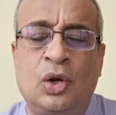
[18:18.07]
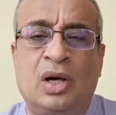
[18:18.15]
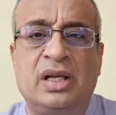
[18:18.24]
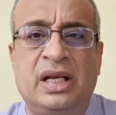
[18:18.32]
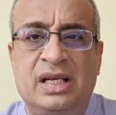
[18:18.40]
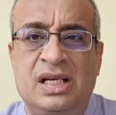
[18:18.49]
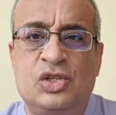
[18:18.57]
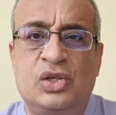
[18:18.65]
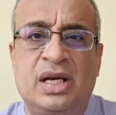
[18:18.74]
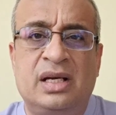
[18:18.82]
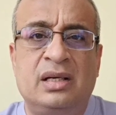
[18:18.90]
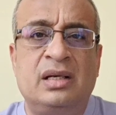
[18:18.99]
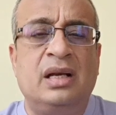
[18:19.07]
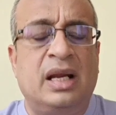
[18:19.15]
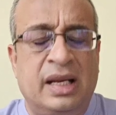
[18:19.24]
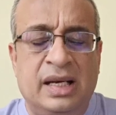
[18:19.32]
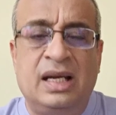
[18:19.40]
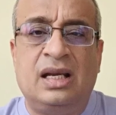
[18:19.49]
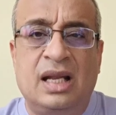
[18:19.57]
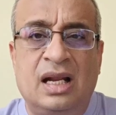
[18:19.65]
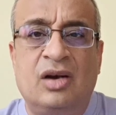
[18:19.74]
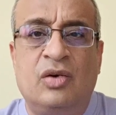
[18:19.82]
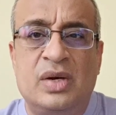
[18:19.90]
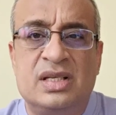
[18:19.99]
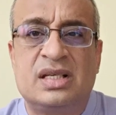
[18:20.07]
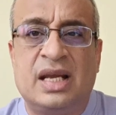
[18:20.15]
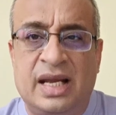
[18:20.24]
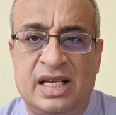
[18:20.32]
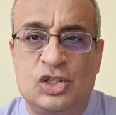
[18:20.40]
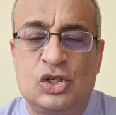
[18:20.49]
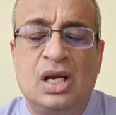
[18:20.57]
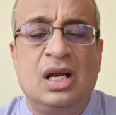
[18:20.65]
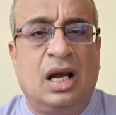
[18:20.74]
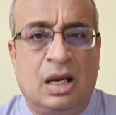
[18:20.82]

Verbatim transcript: not initiated any tail risk hedge.